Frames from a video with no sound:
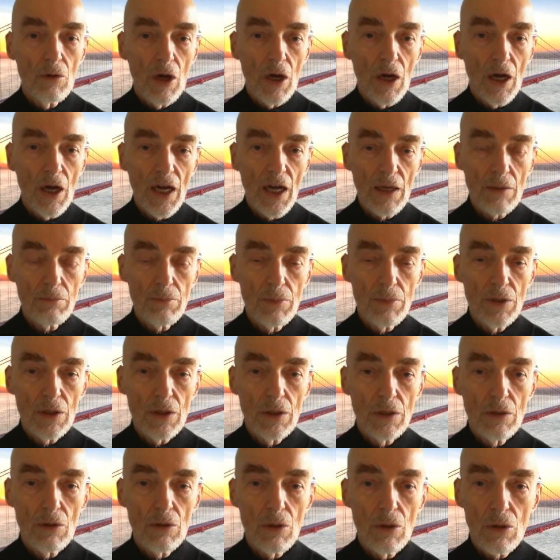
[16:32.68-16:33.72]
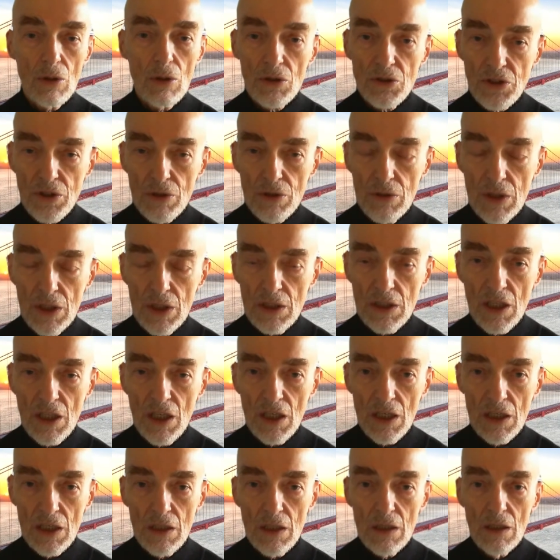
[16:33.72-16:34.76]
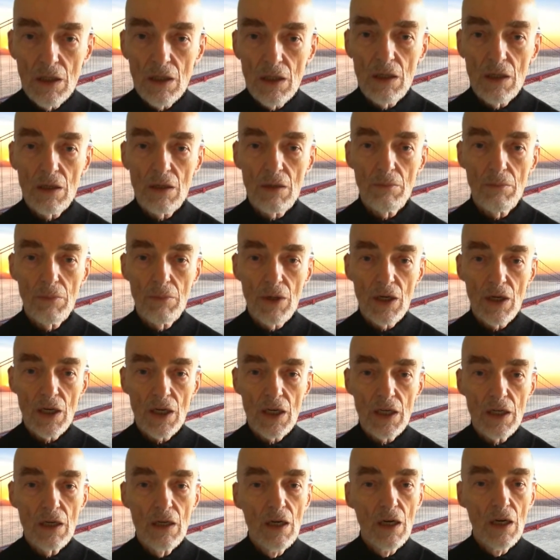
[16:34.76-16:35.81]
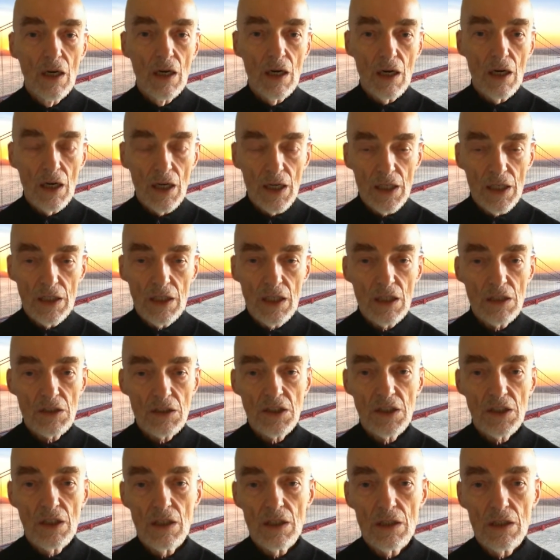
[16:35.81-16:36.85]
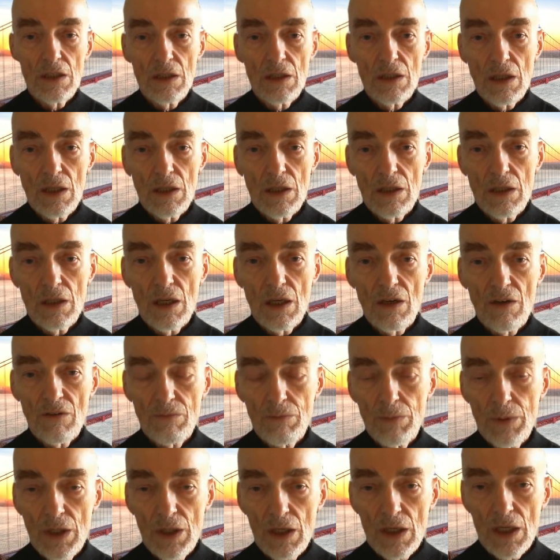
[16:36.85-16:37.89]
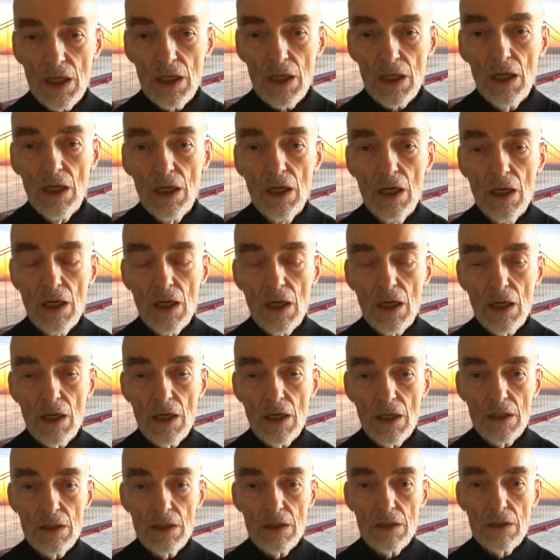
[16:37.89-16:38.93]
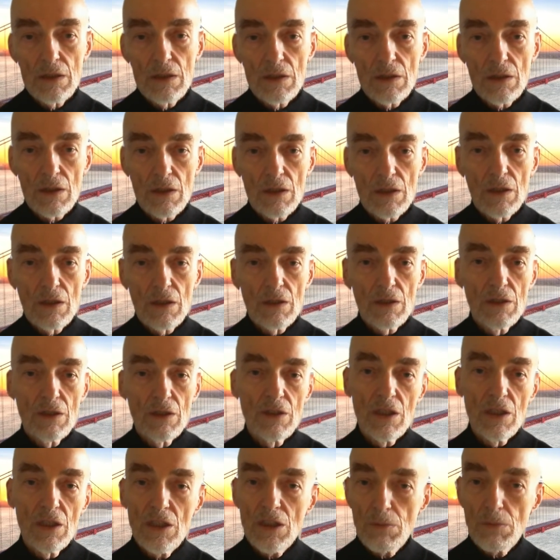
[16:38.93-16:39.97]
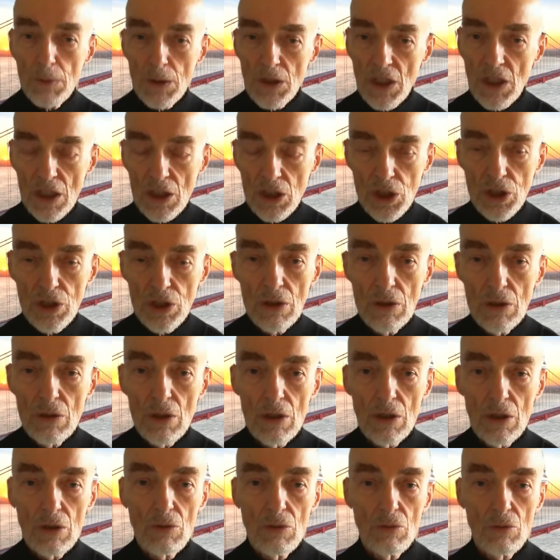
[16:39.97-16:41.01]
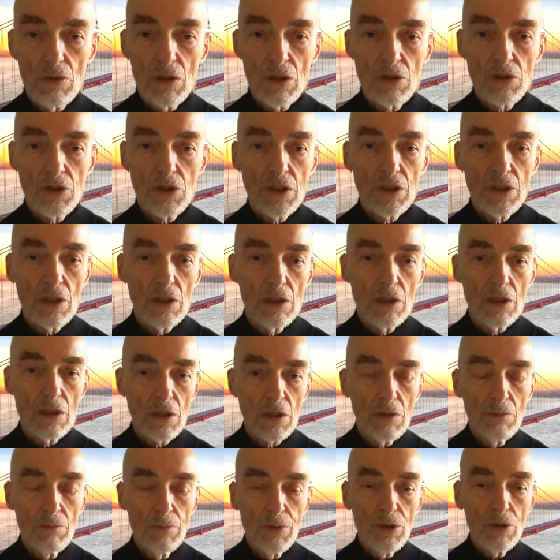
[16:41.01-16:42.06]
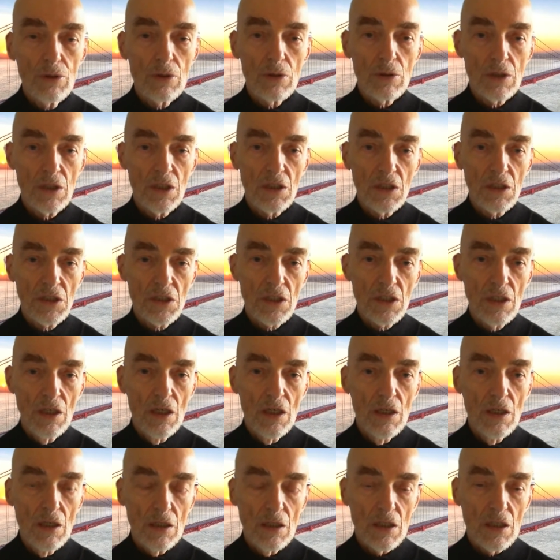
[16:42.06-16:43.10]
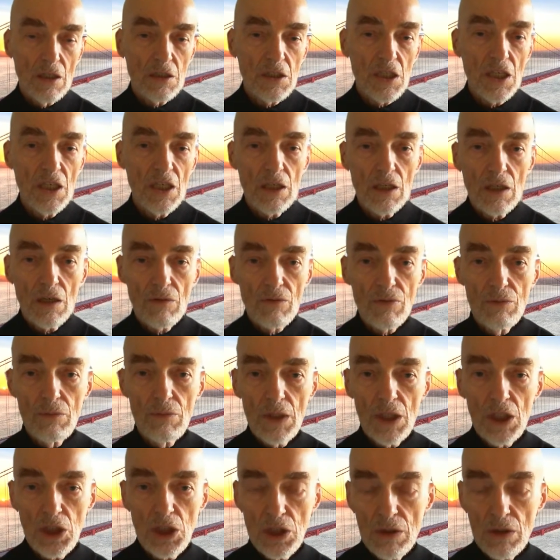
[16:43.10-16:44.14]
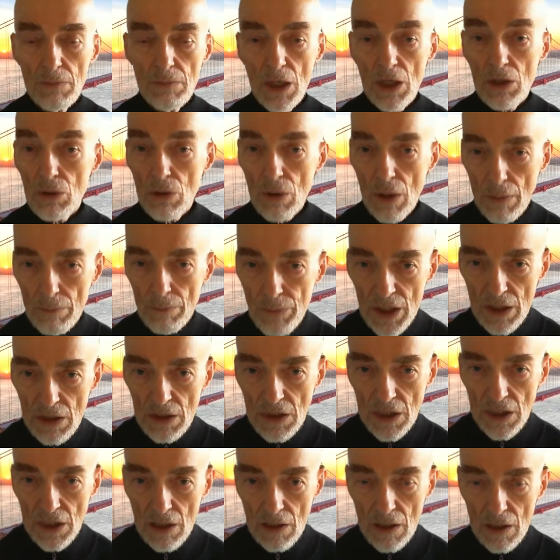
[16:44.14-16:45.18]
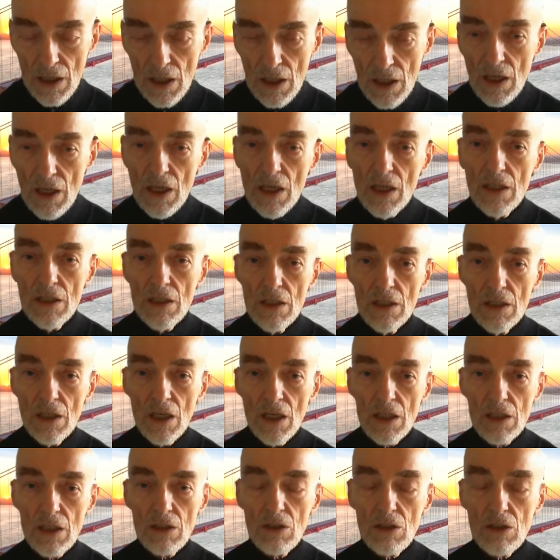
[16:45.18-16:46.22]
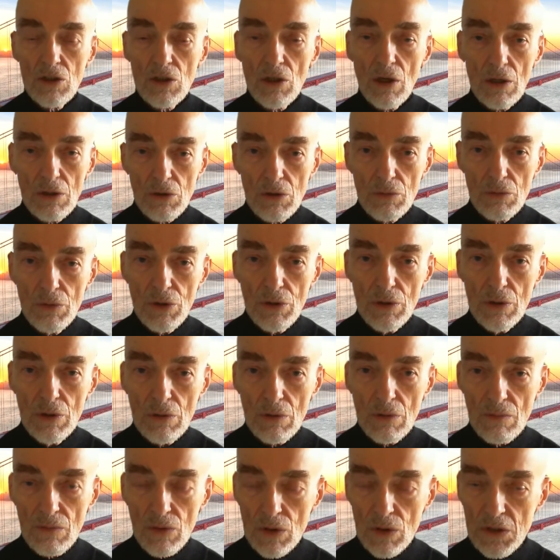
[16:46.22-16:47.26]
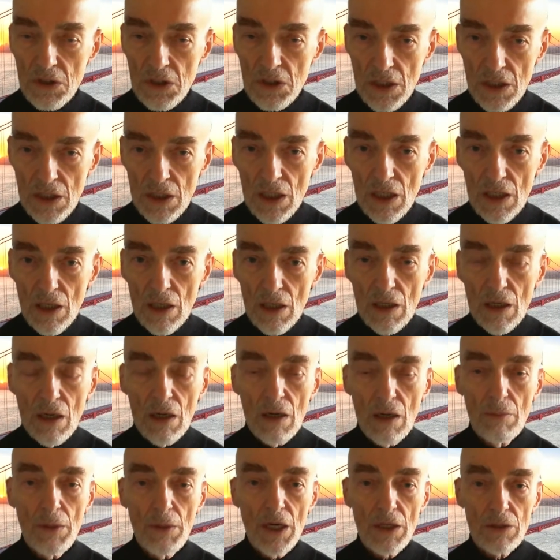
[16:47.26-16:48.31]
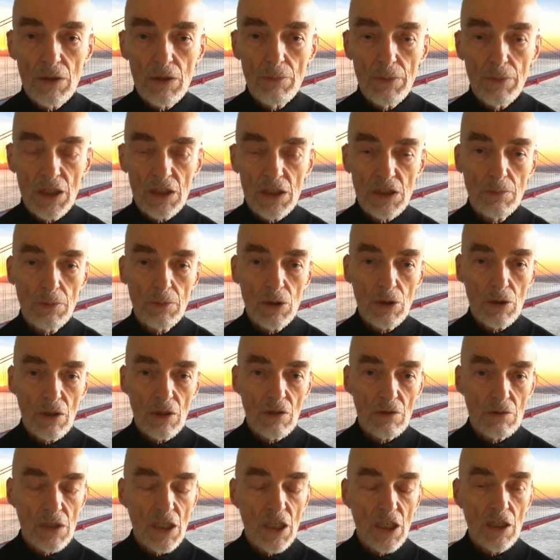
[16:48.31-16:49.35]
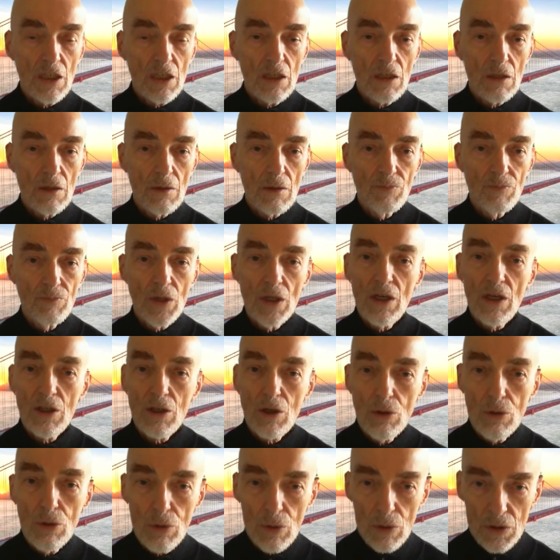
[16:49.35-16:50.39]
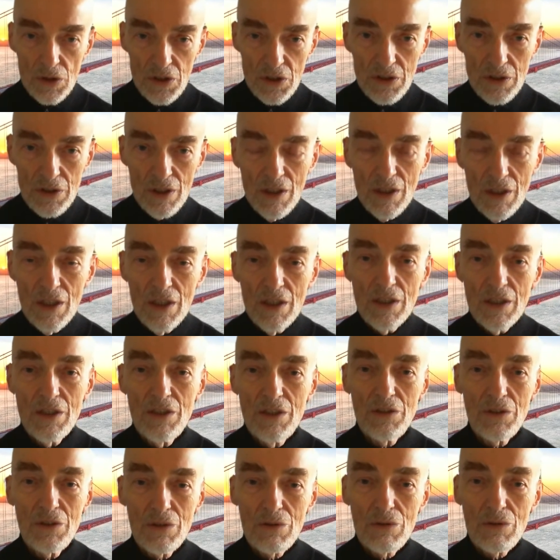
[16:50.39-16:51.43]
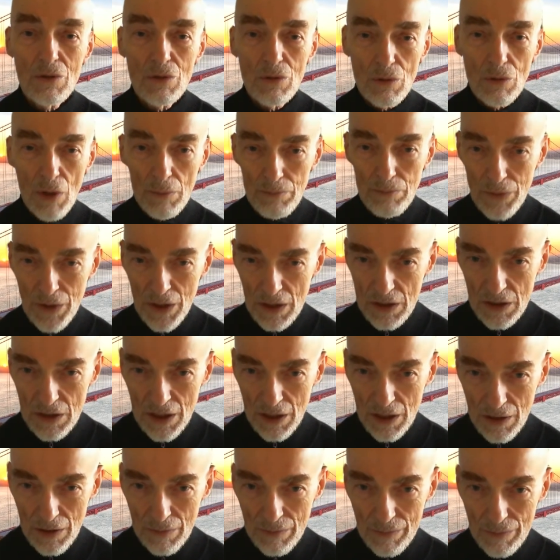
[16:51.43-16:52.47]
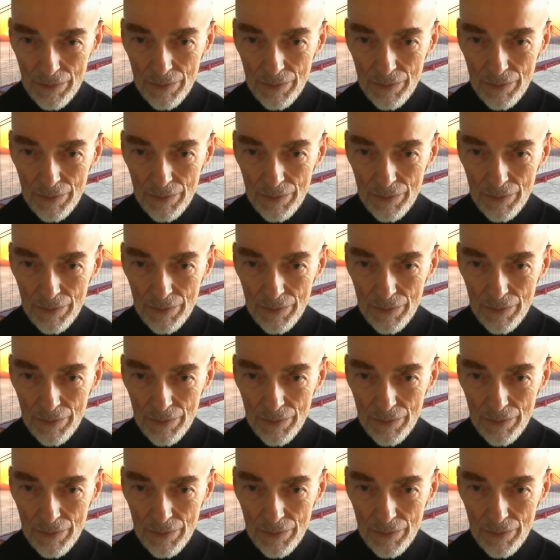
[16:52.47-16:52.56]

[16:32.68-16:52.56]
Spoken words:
had been also detained by INS and FBI, and in his possession was a computer disk containing information about crop dusting. And he had talked with the university about the possibility of taking a course in crop dusting.